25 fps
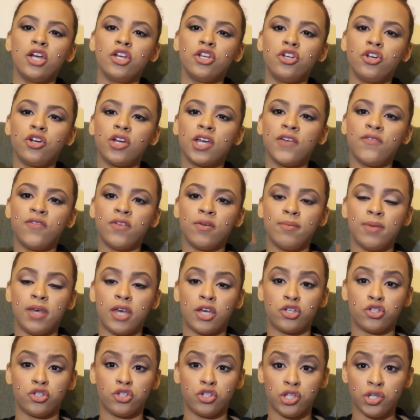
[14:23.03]
You're giving me
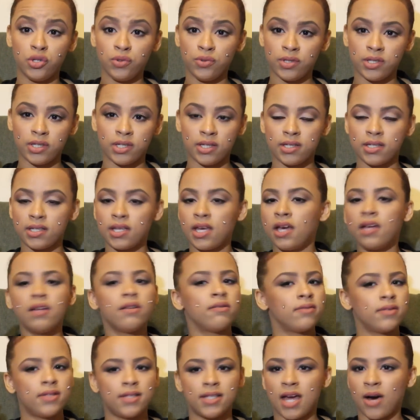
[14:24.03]
excuses.
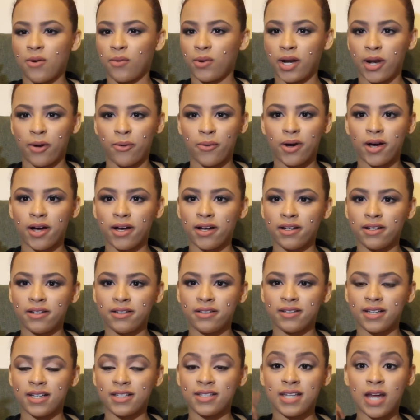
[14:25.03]
It's not what I want.
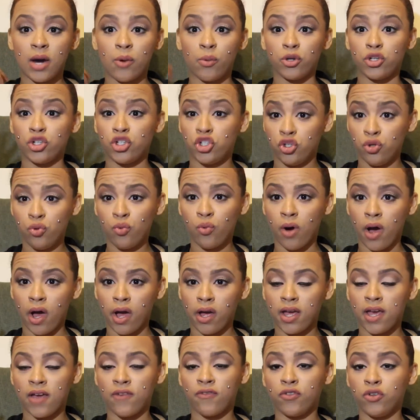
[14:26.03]
That's not what you
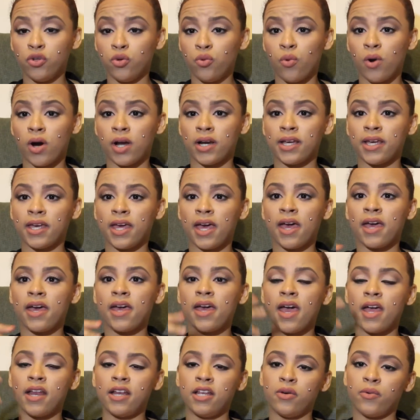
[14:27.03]
want if you want to get
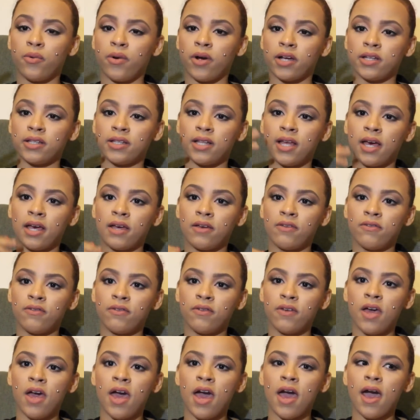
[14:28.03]
anywhere in life.
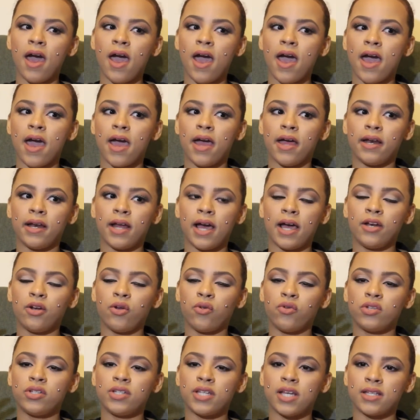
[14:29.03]
And I know
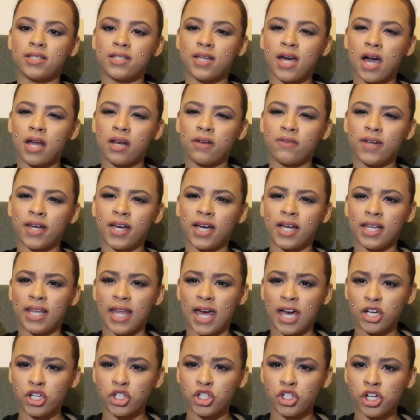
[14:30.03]
this sounds kind of like a
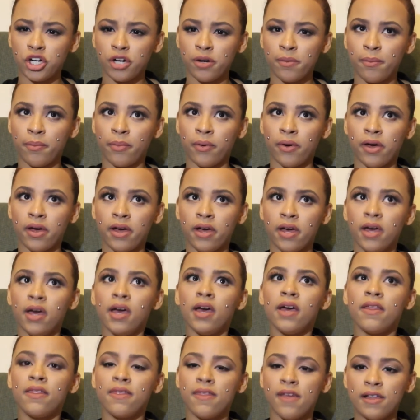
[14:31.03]
lecture, but
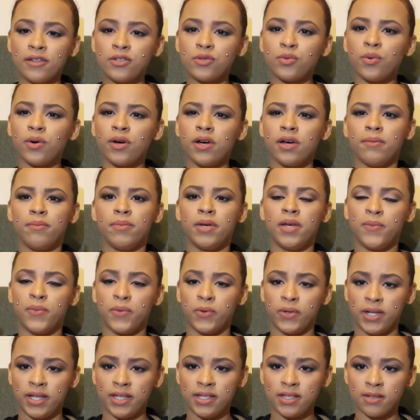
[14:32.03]
that's what
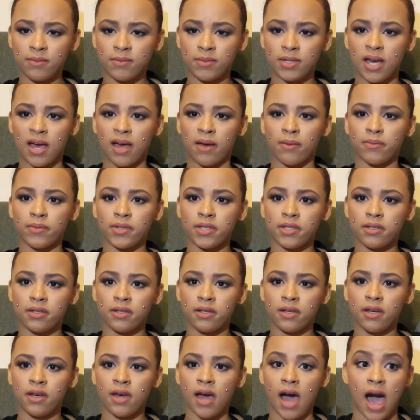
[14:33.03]
people need sometimes.
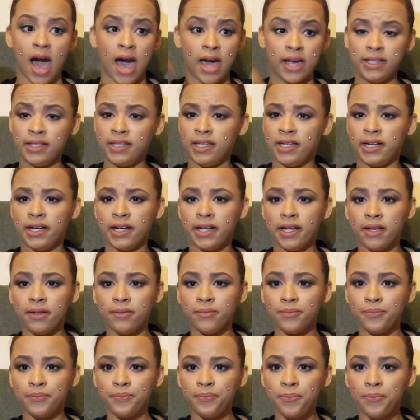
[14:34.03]
I needed it.